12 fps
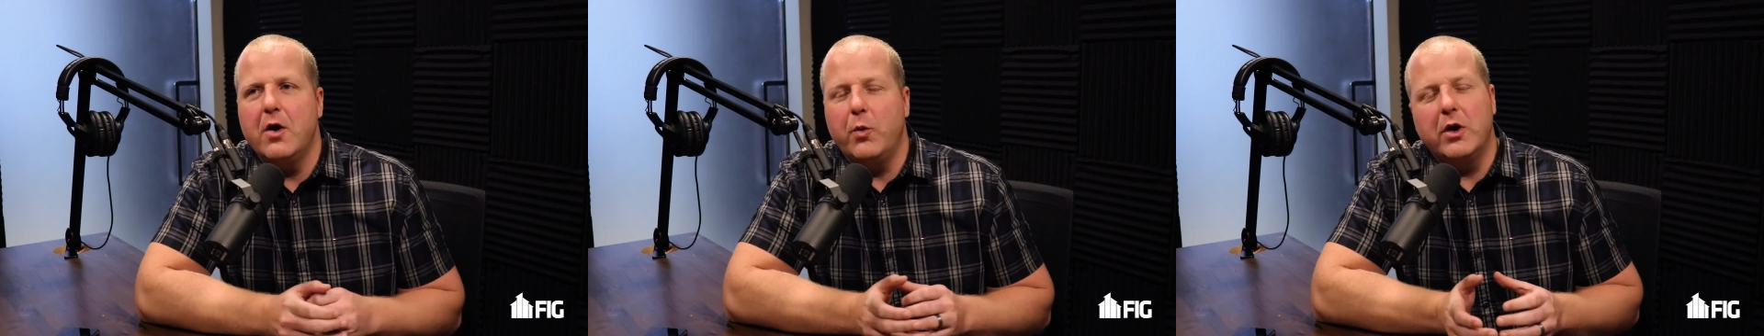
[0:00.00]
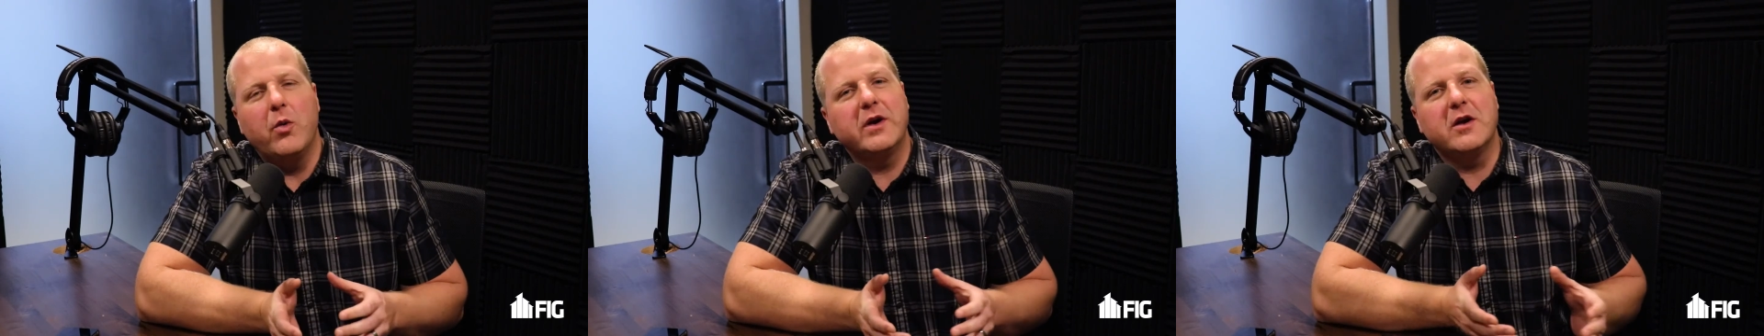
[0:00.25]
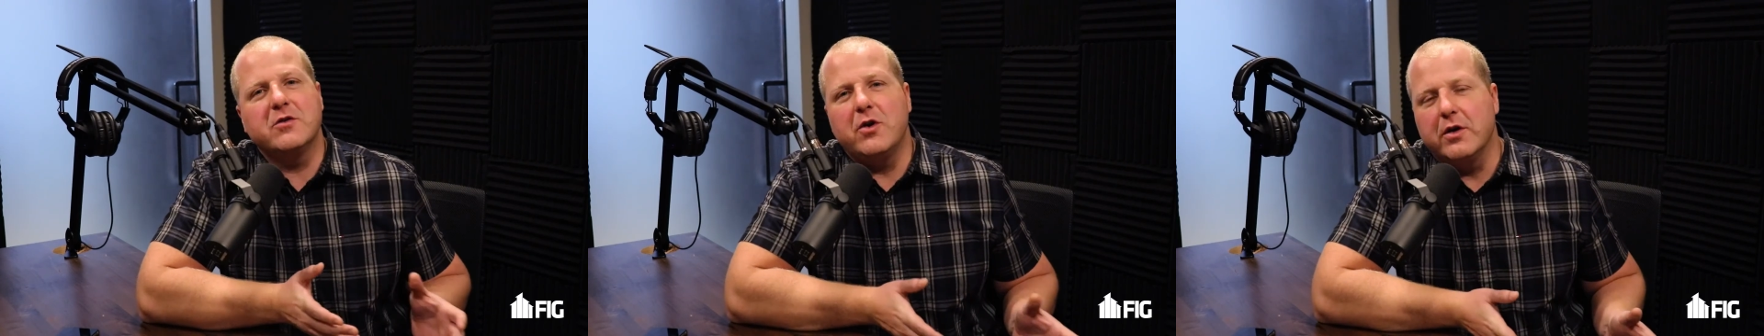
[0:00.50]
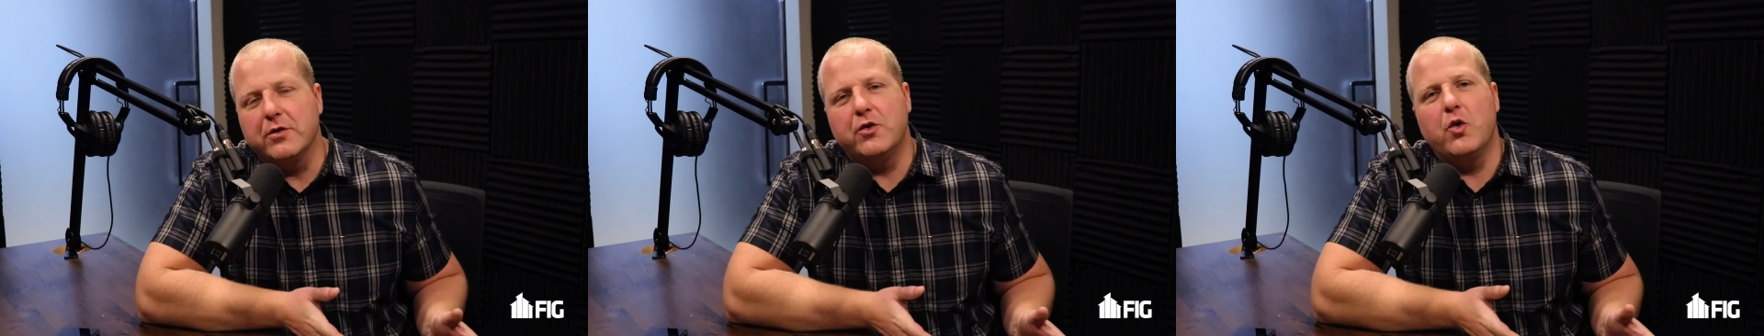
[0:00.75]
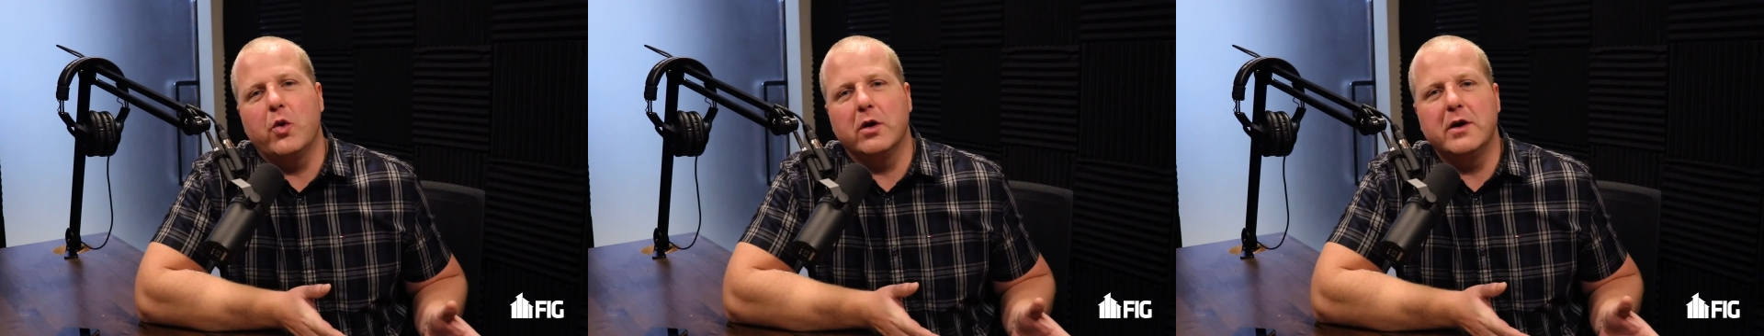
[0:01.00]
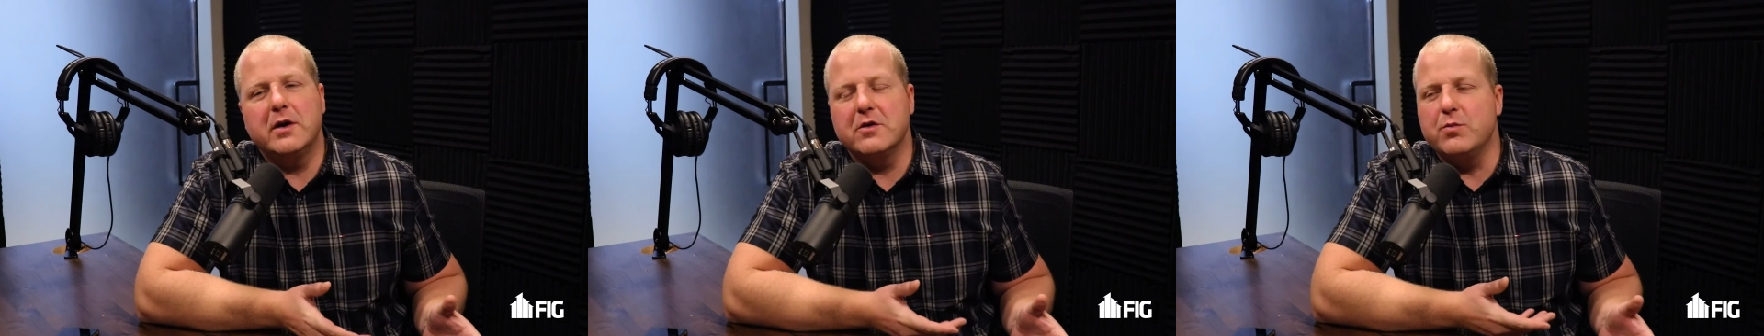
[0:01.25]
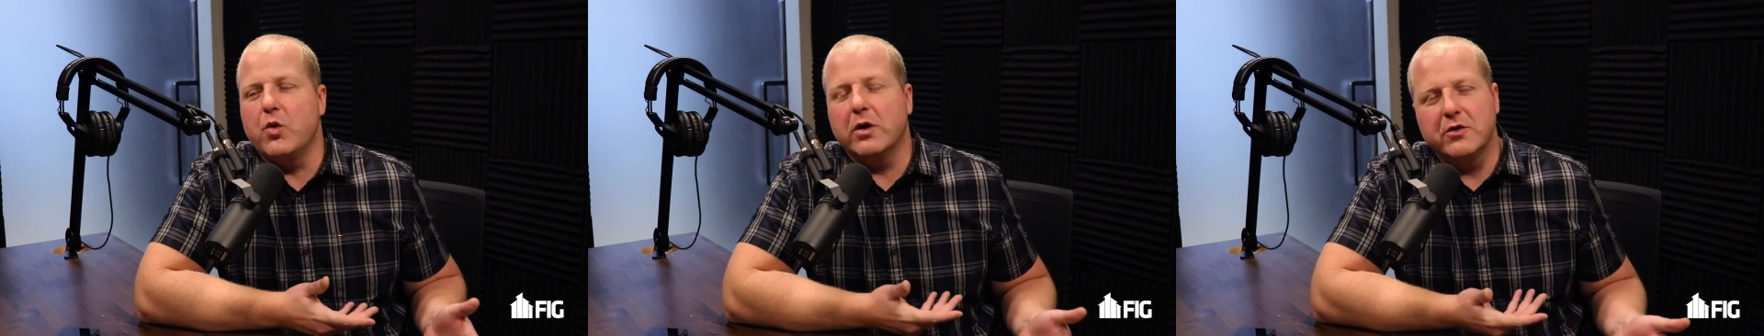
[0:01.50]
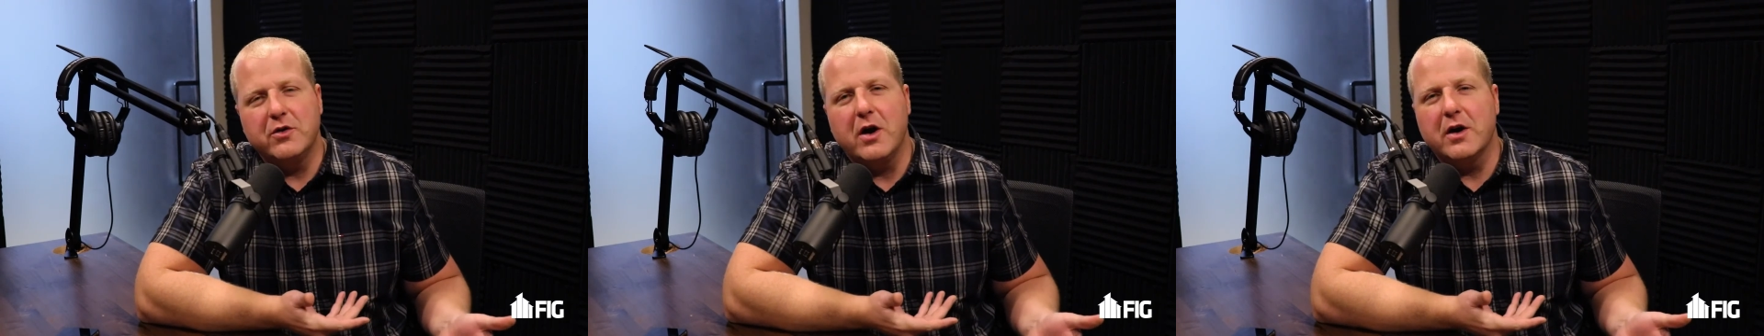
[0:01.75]
We don't want to get started too early because
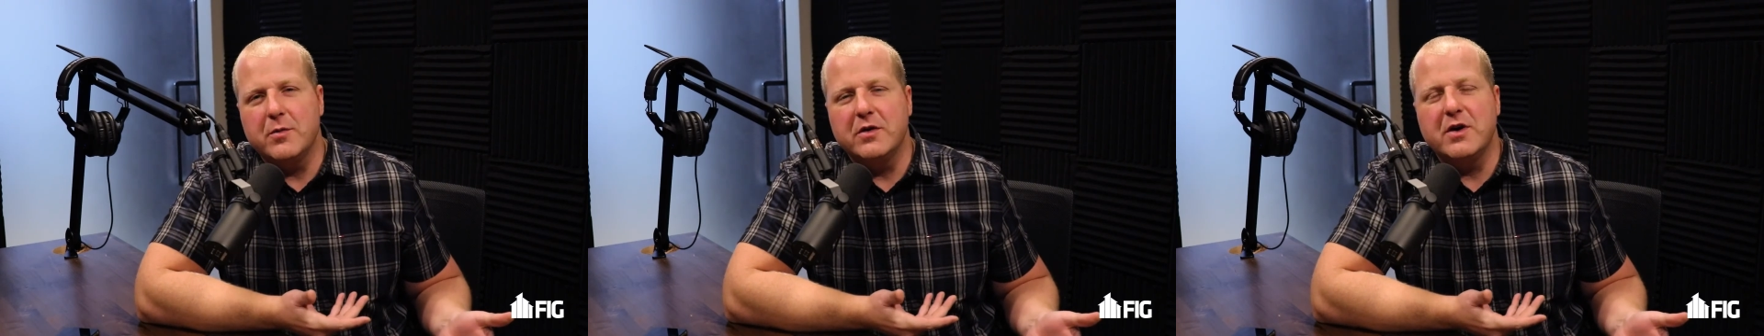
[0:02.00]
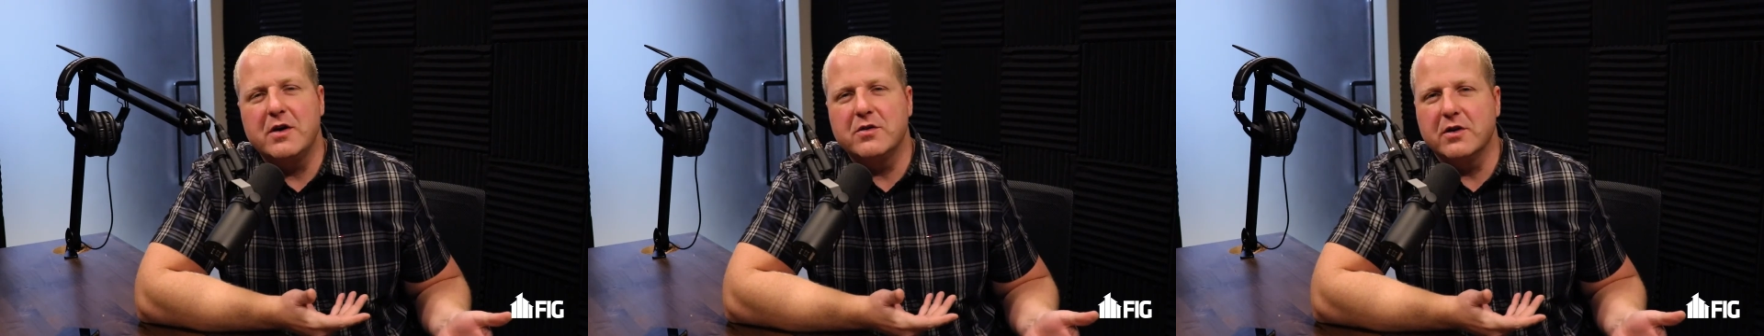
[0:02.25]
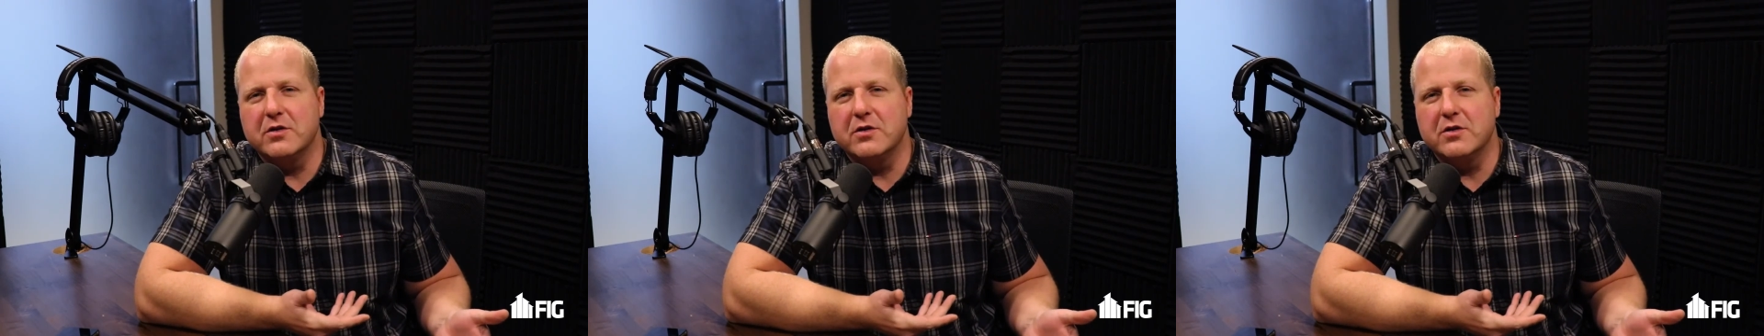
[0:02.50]
mortgage documentation